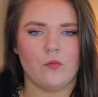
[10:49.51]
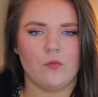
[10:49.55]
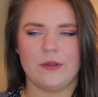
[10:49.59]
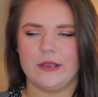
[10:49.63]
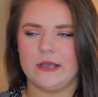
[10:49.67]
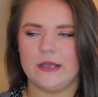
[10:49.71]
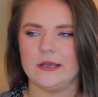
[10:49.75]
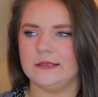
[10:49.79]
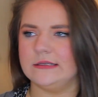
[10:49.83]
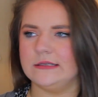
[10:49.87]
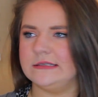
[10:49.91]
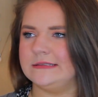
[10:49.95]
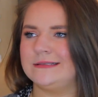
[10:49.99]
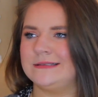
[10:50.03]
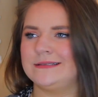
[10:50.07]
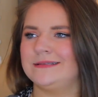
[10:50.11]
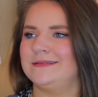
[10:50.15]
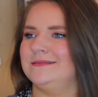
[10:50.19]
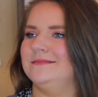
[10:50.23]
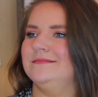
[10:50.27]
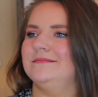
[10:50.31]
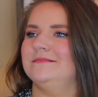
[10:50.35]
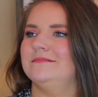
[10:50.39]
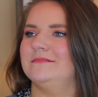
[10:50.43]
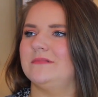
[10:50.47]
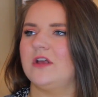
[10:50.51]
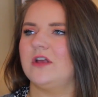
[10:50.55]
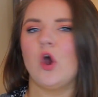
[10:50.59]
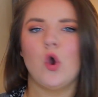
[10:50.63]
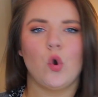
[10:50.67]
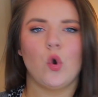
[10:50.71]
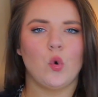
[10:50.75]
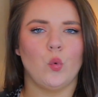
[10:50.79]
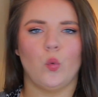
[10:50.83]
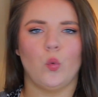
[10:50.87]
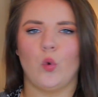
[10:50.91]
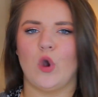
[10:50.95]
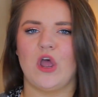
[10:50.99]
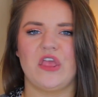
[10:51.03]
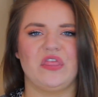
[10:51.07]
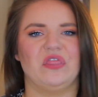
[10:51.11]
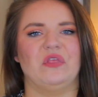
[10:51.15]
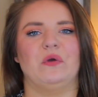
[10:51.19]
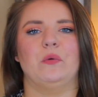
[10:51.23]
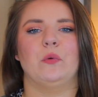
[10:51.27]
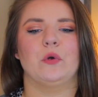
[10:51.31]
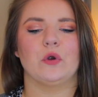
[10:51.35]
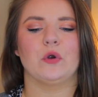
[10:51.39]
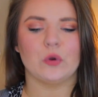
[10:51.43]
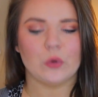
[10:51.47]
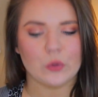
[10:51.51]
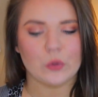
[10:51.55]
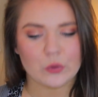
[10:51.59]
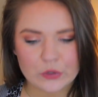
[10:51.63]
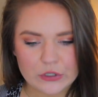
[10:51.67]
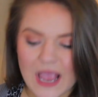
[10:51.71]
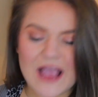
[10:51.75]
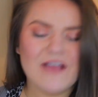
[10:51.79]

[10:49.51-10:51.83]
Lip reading: because what in the world?